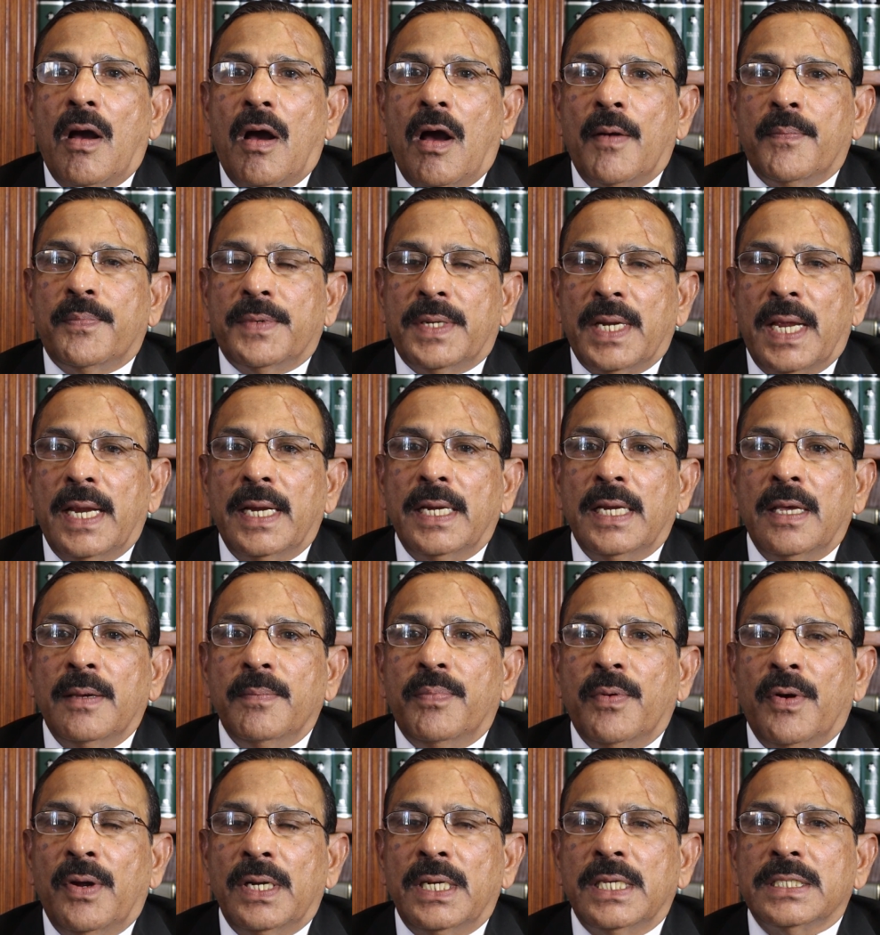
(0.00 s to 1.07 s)
obtaining
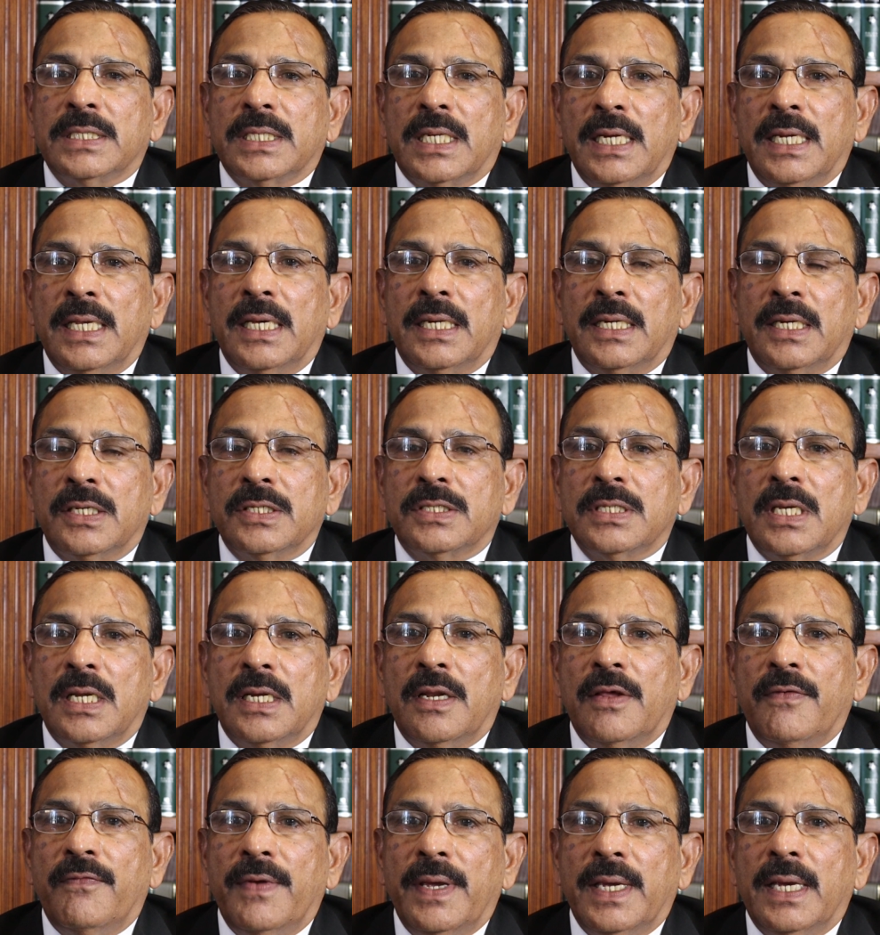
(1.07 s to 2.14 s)
police clearance
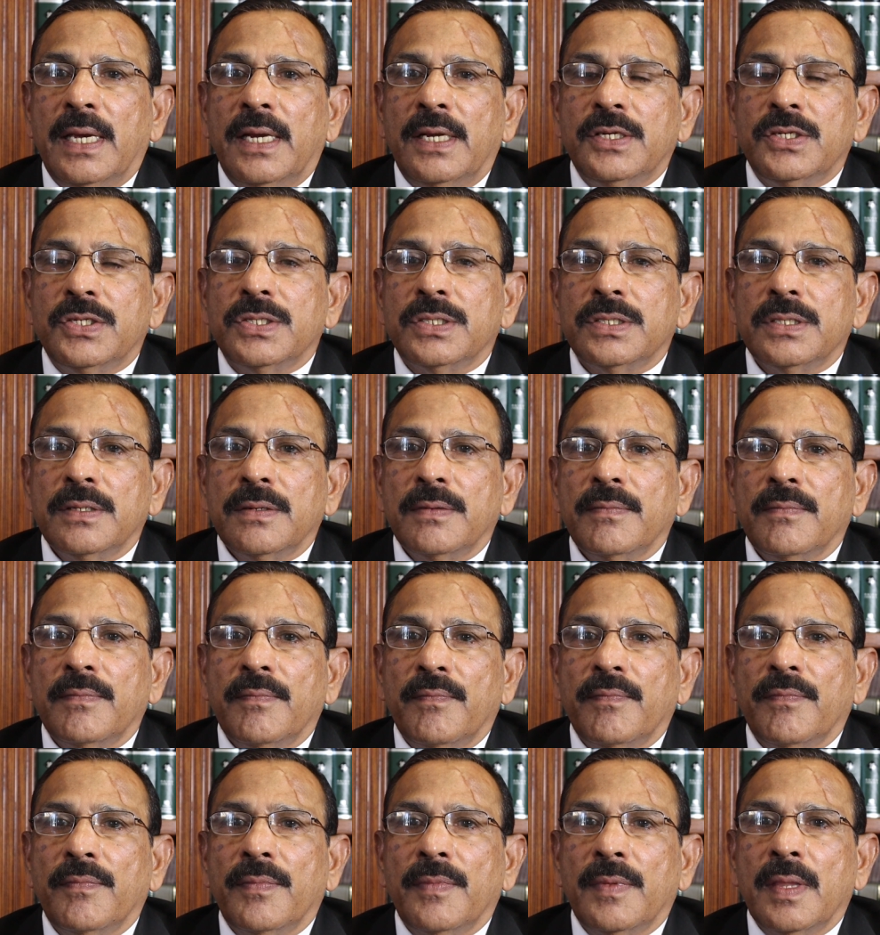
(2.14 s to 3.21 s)
certificate,
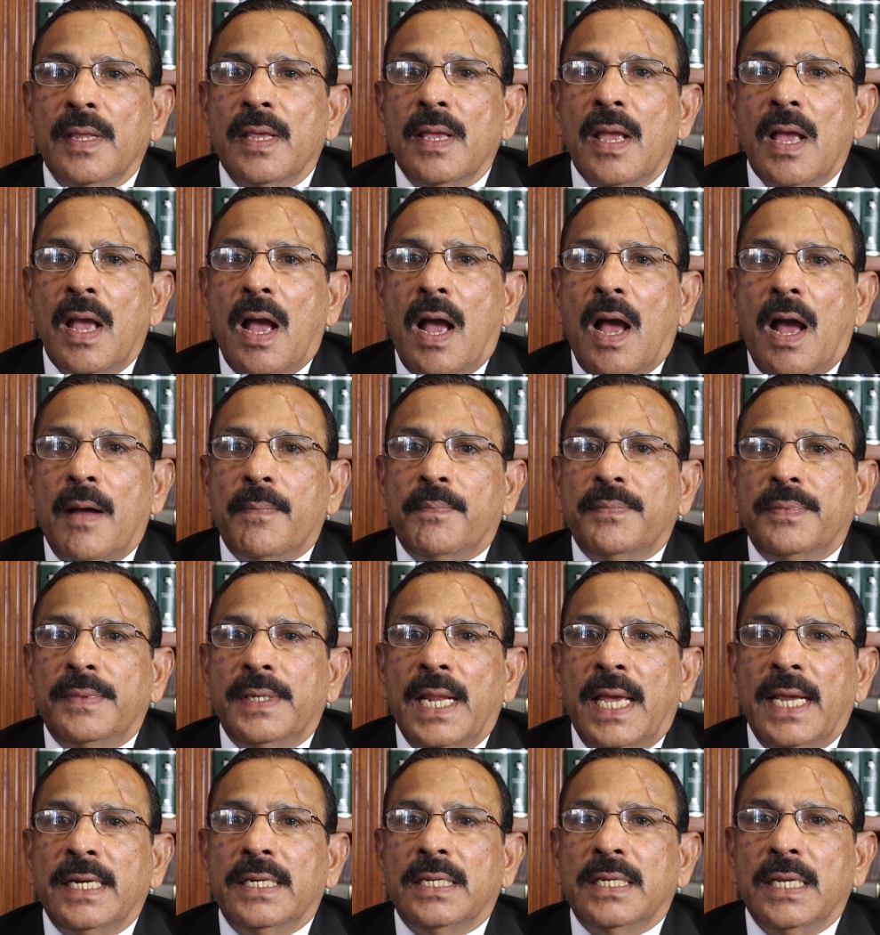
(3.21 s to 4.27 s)

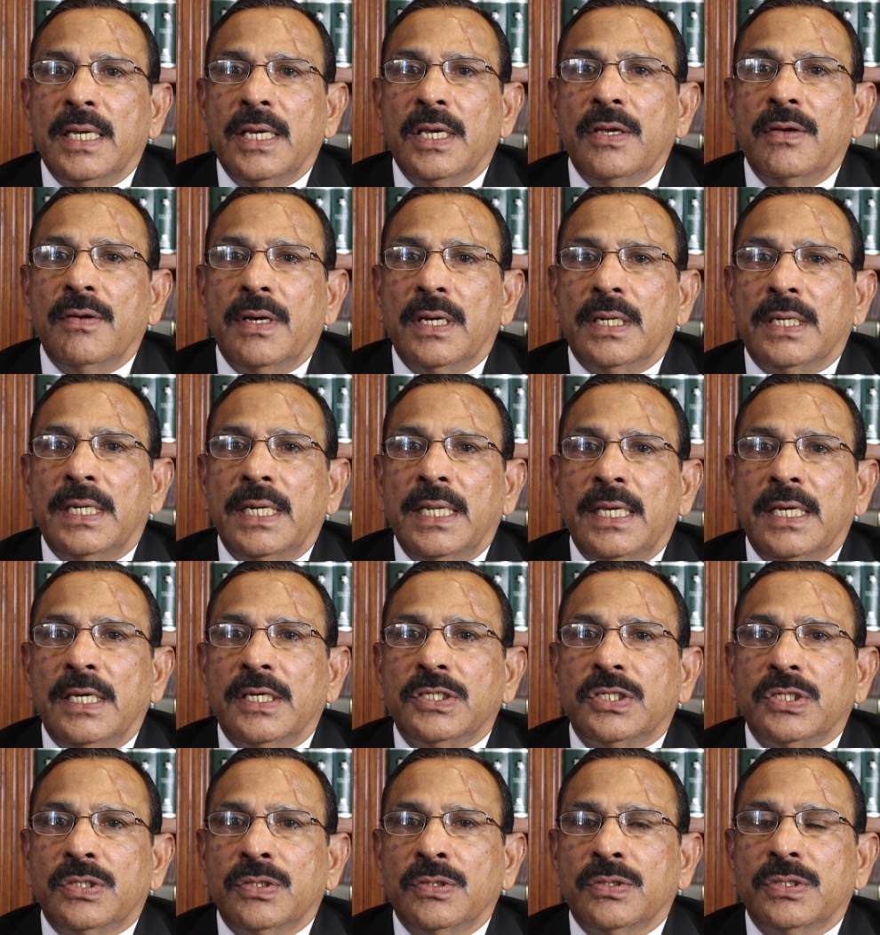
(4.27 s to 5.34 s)
updating your
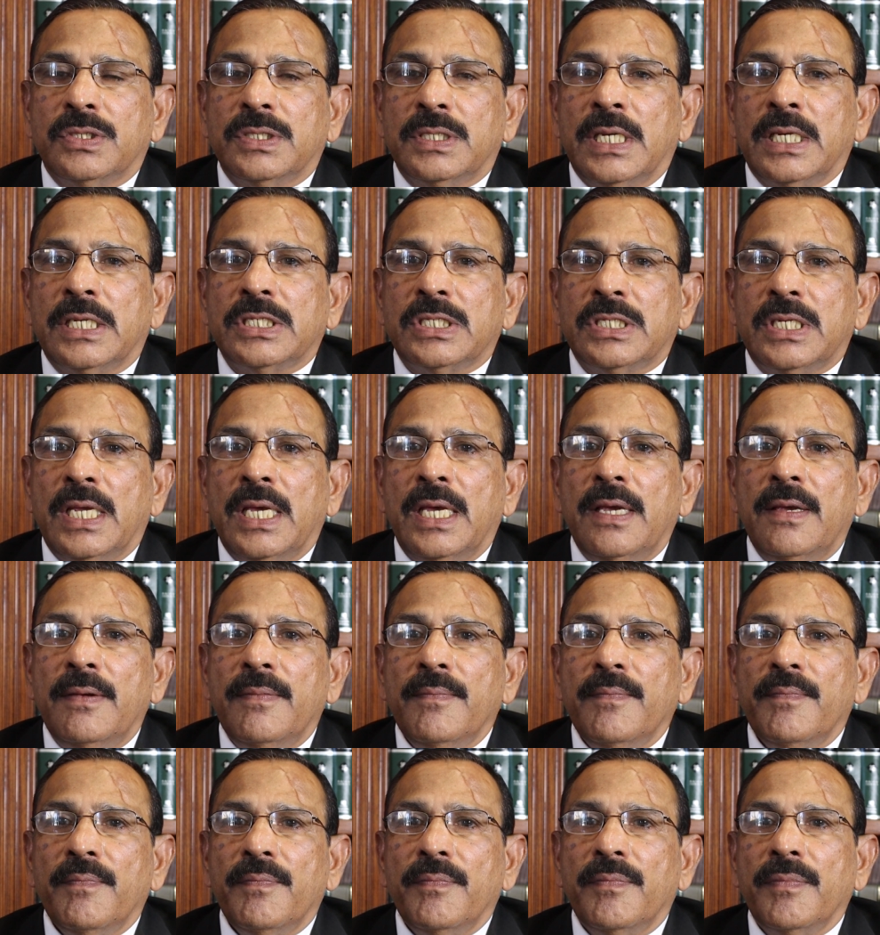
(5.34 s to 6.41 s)
DS-260,
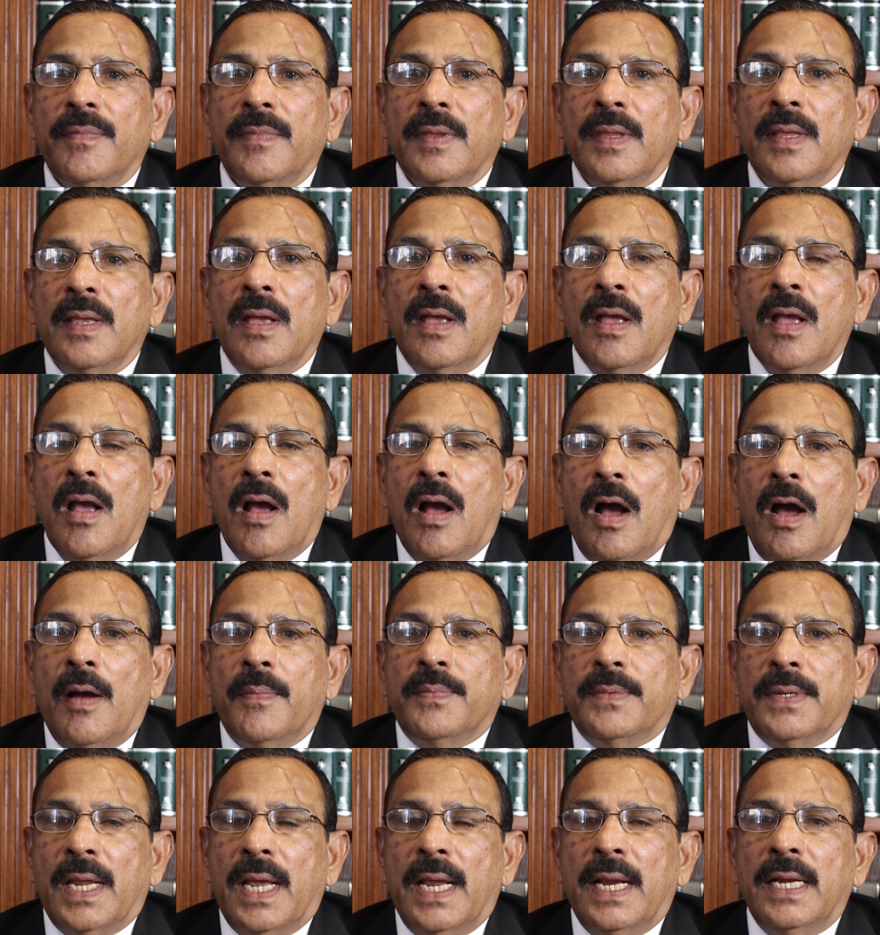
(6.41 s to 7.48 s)

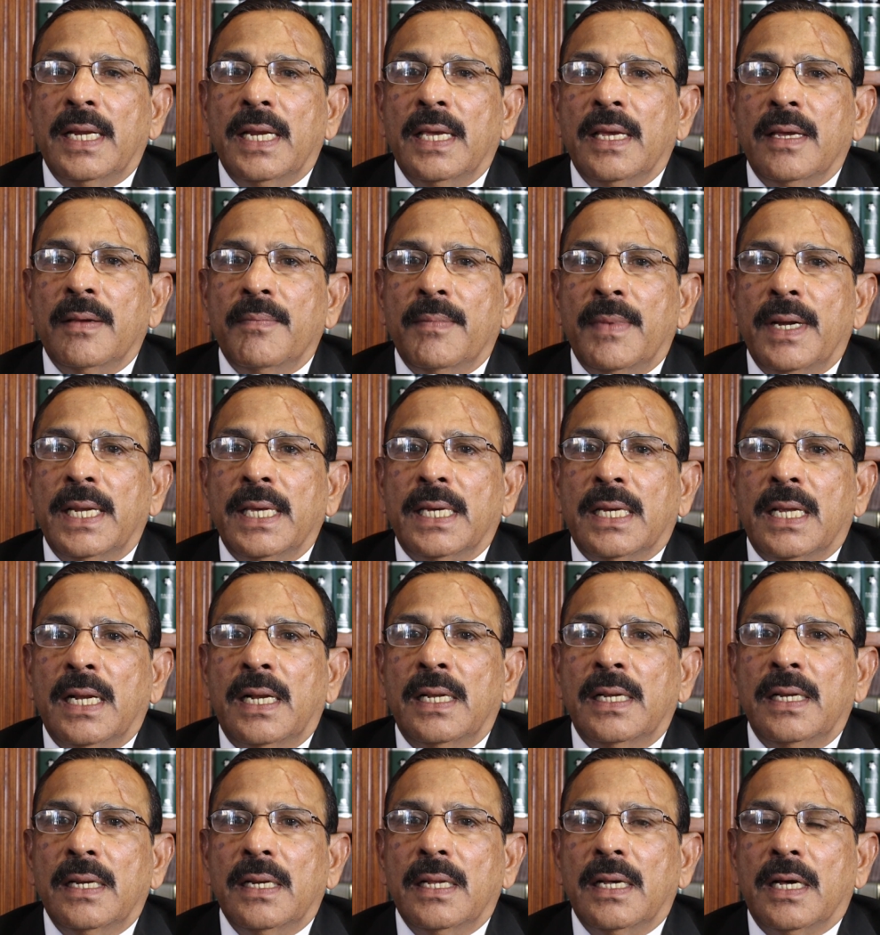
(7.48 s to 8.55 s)
obtaining
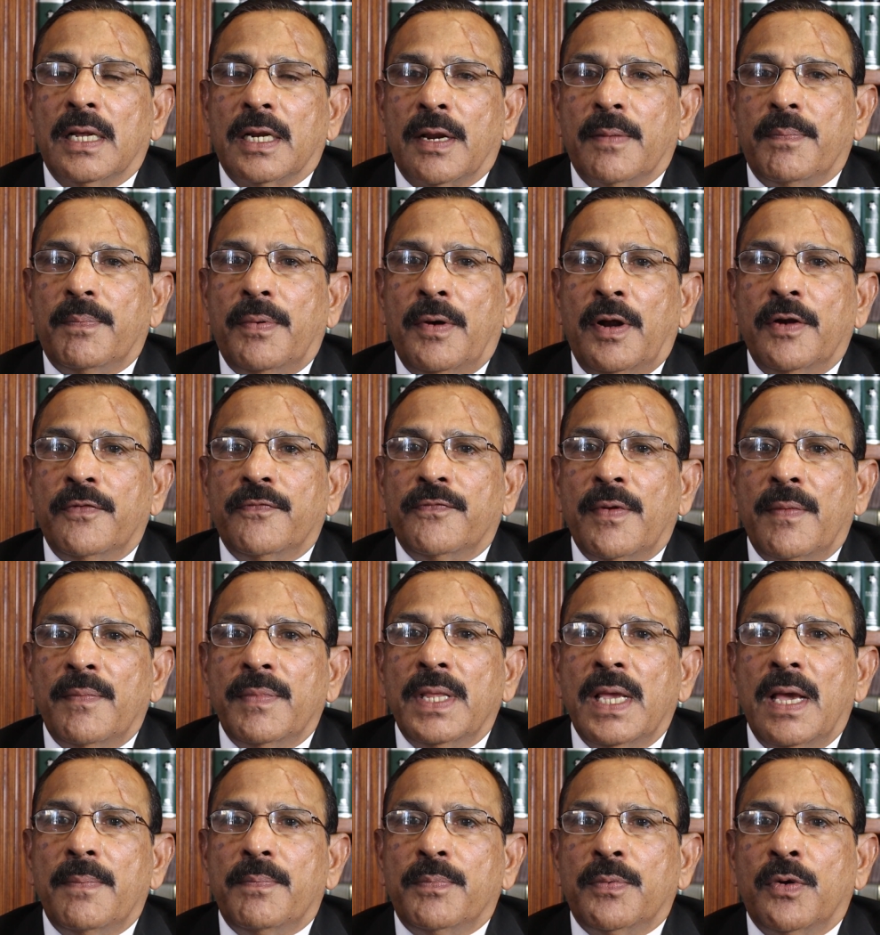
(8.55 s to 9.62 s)
medical report from
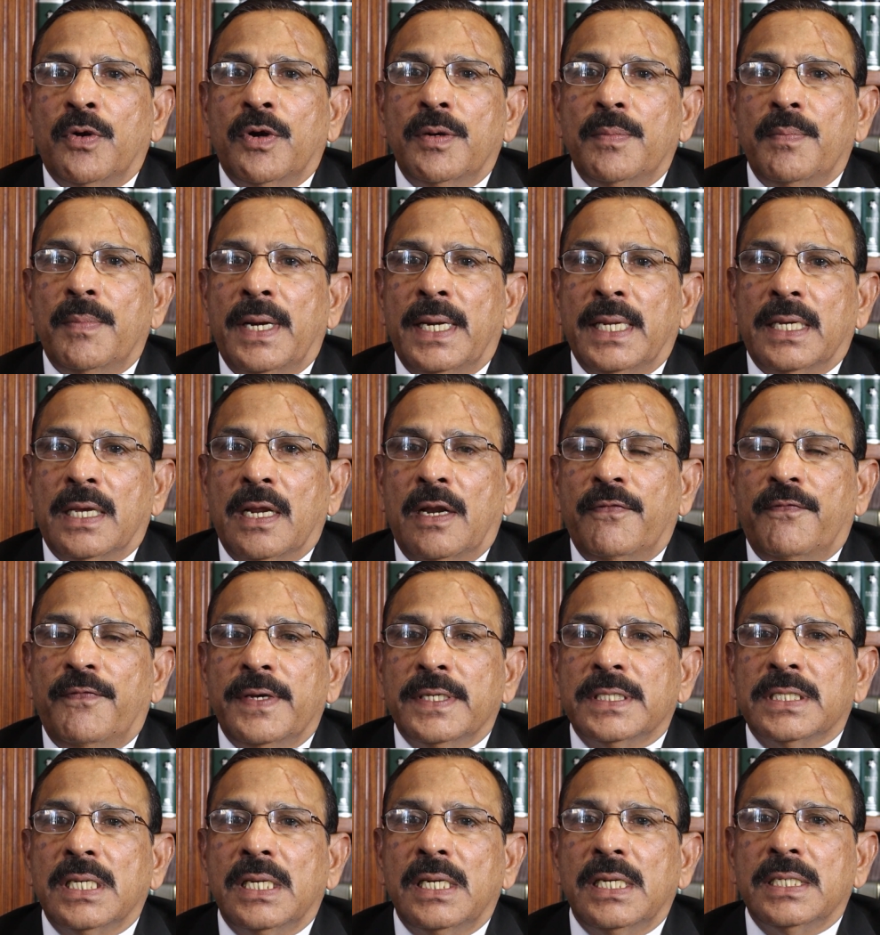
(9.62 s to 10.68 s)
the approved medical
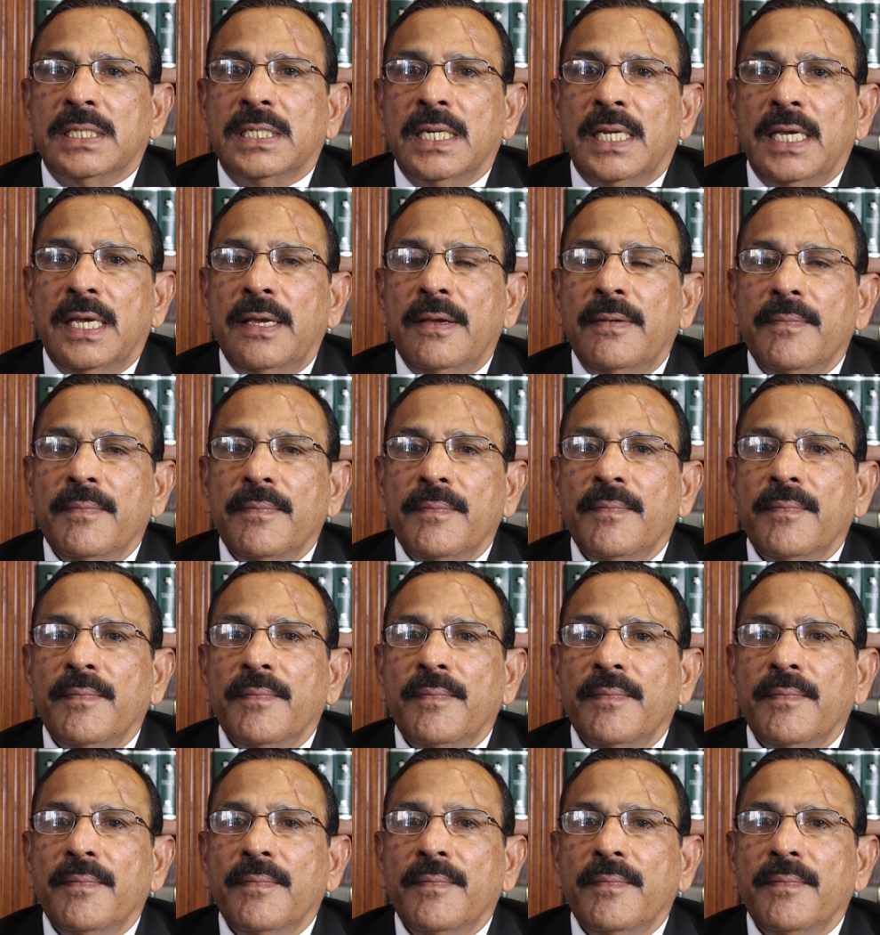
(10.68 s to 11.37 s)
facility,